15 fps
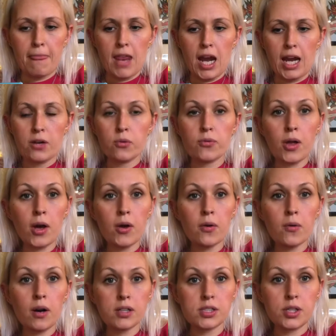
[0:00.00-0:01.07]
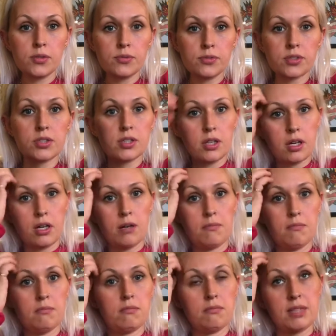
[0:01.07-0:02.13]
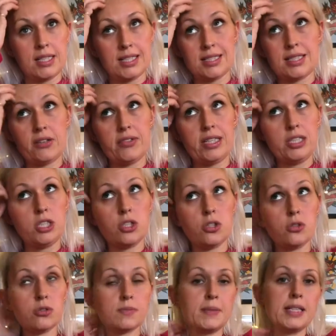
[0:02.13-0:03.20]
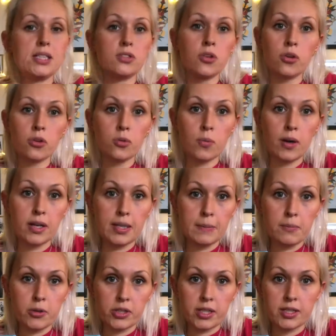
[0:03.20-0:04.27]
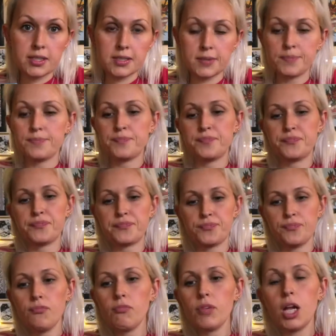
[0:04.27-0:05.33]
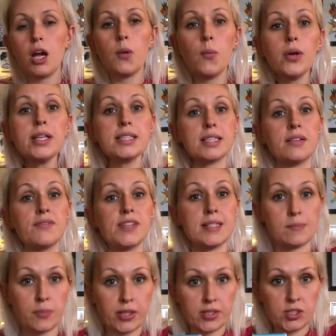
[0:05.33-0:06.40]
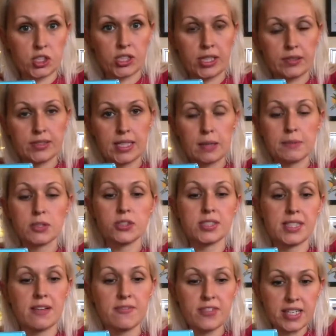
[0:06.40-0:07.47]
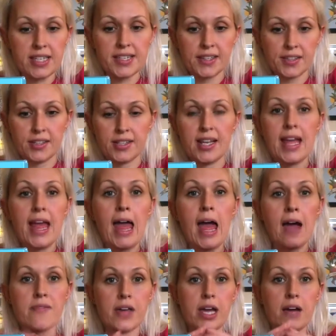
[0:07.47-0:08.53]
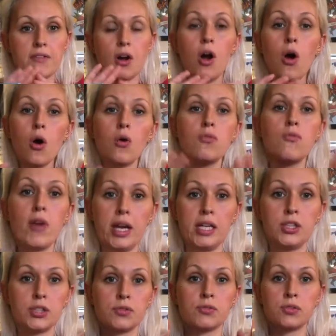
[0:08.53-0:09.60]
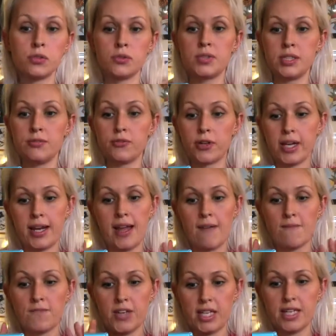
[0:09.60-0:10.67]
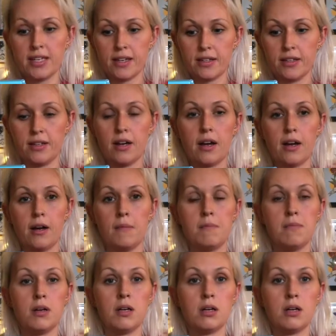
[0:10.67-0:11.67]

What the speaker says: and although I don't necessarily use many tooth whitening products, I wanted to give this brand a shout out because they're vegan and they have a whole range of cruelty-free and vegan